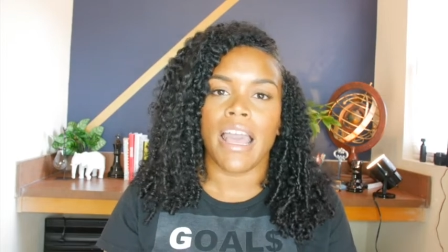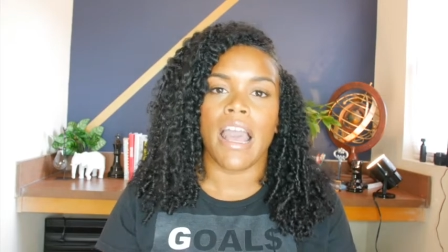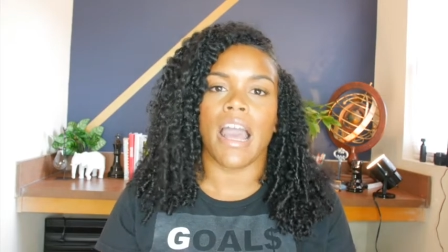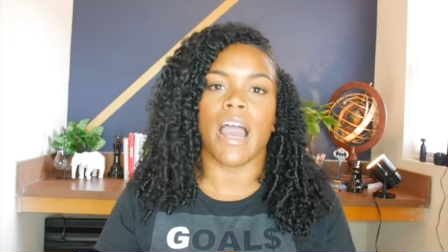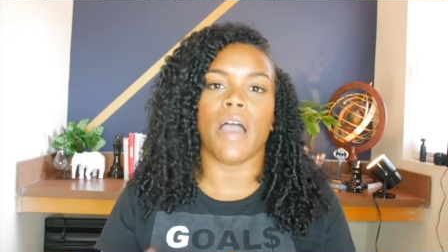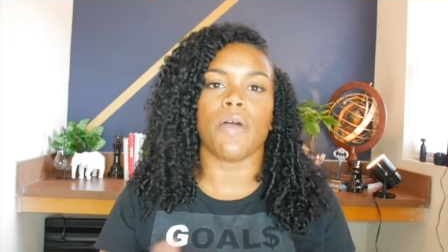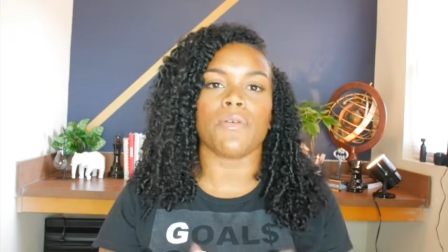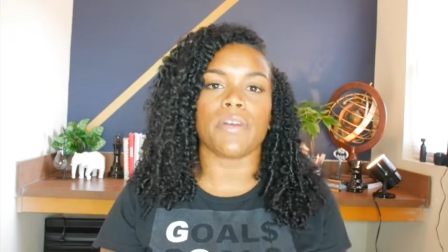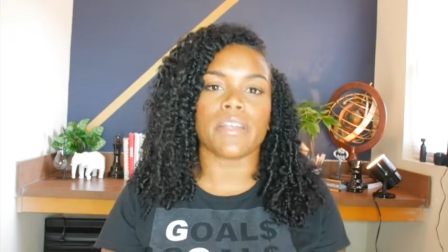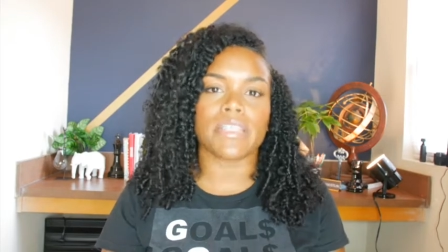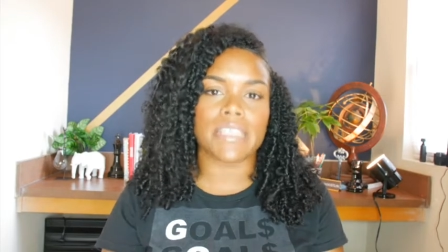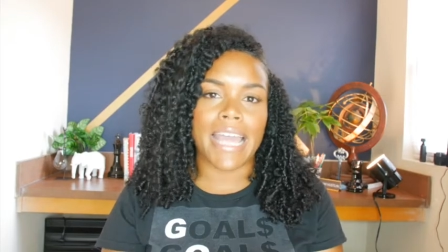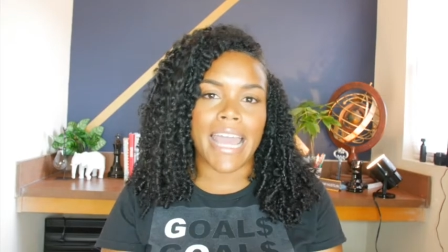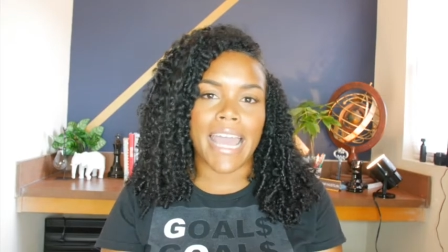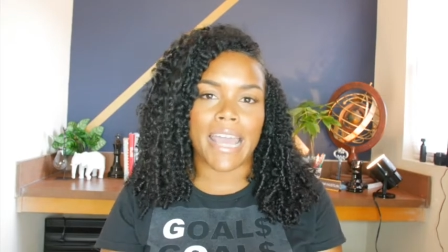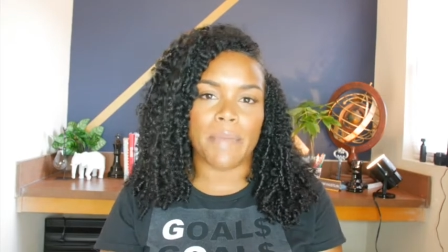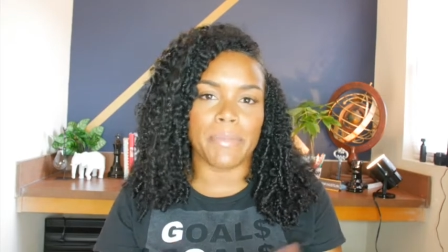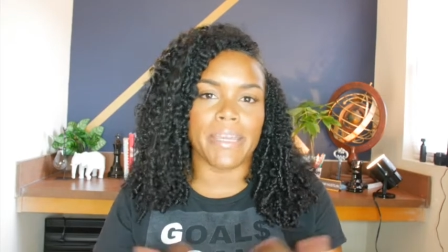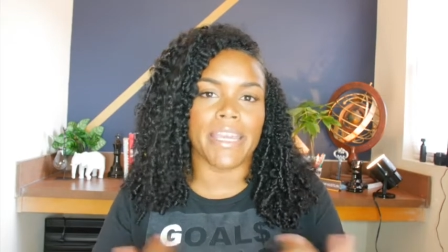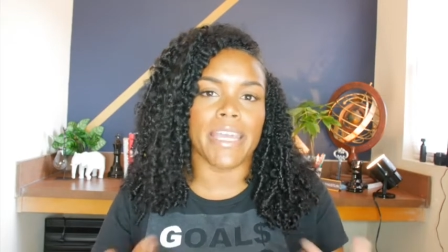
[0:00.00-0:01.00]
I want
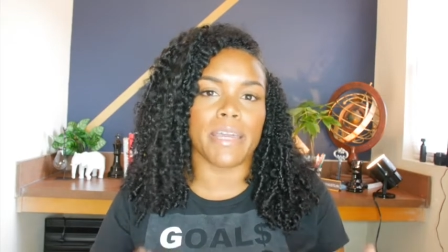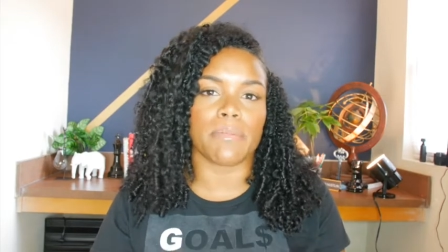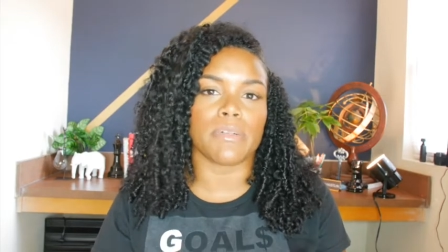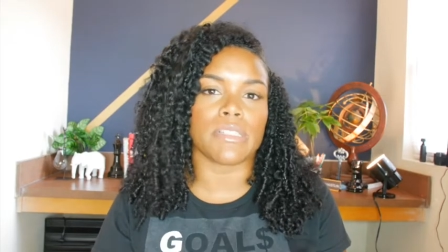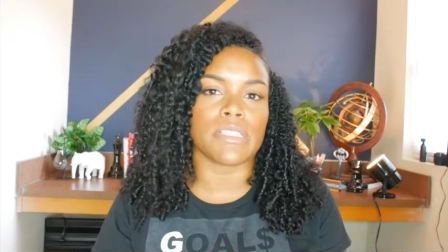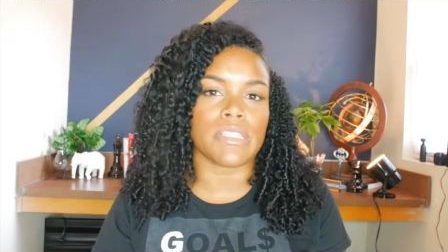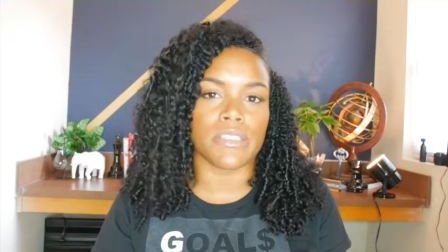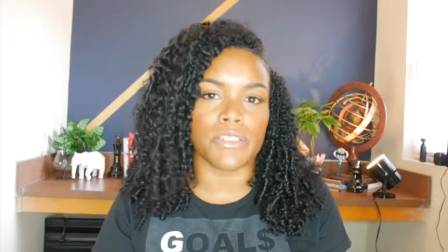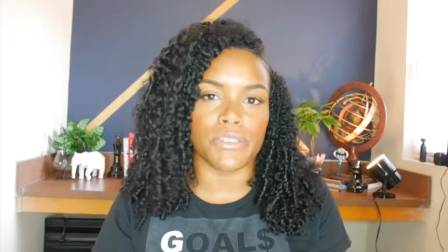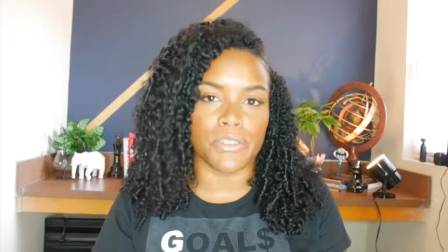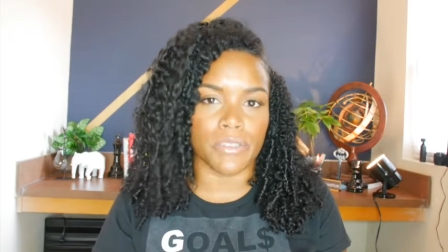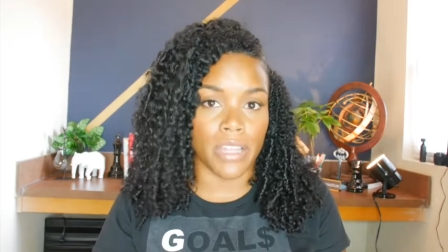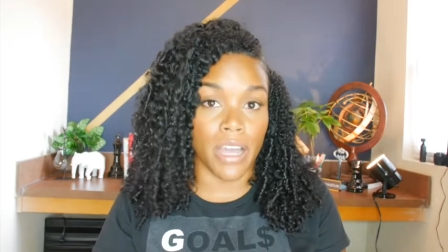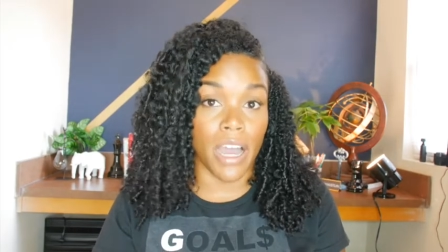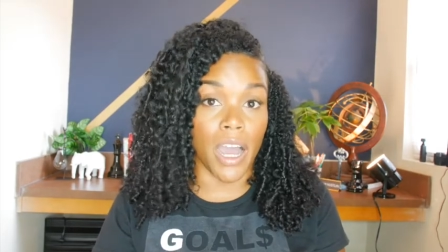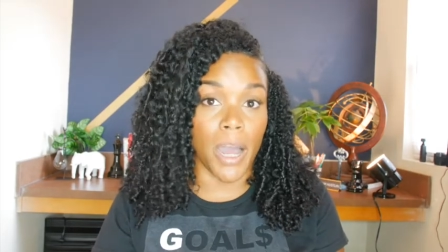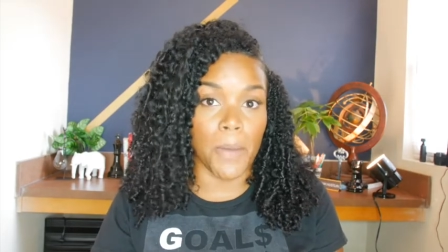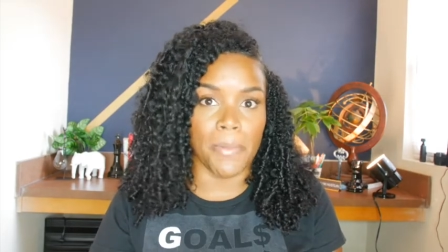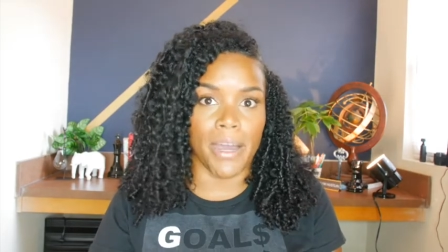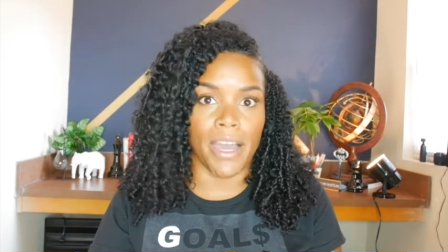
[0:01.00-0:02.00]
to be able to do
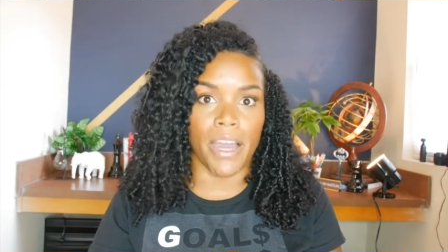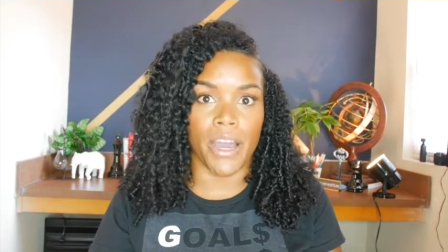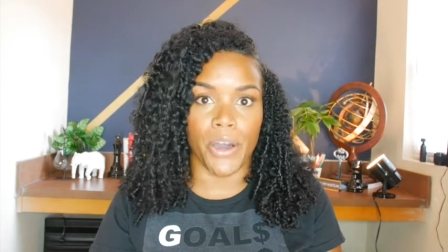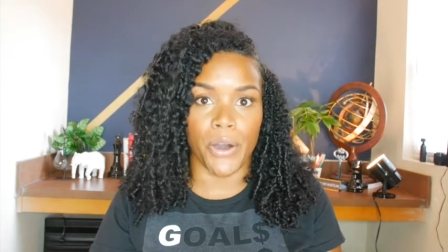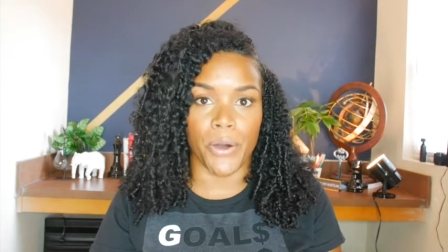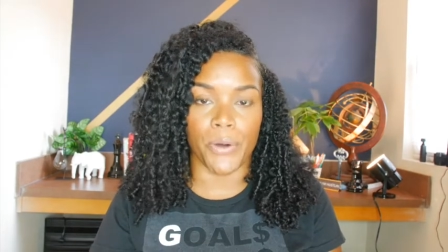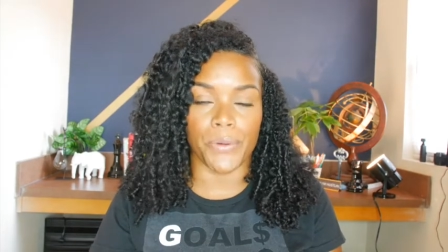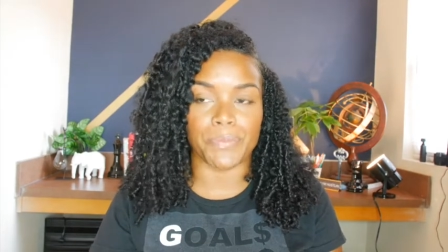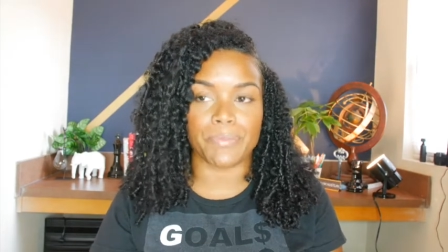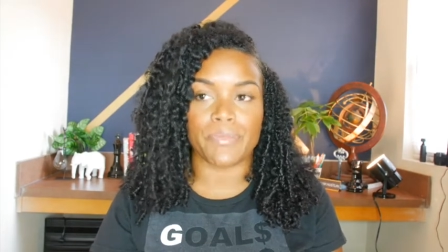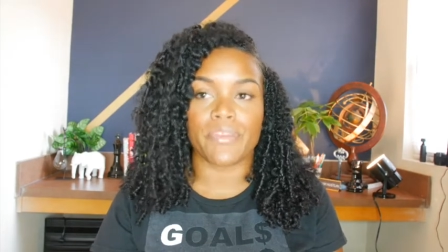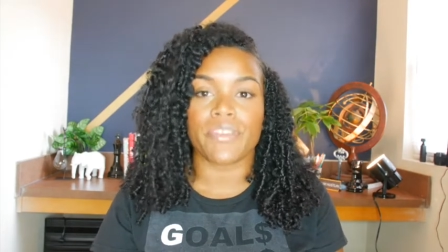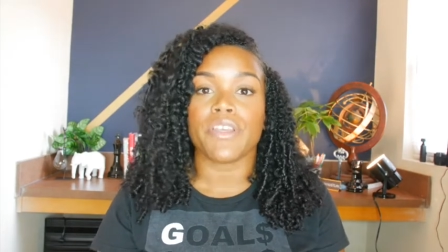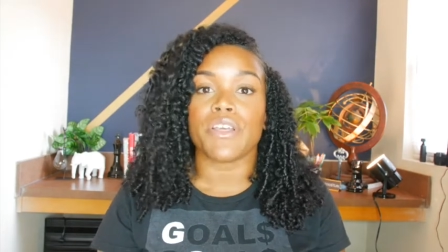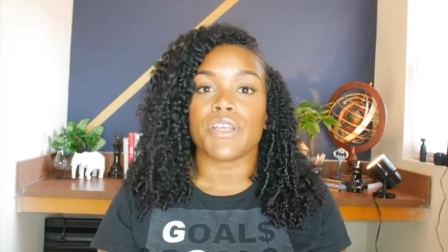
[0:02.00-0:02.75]
that on my own.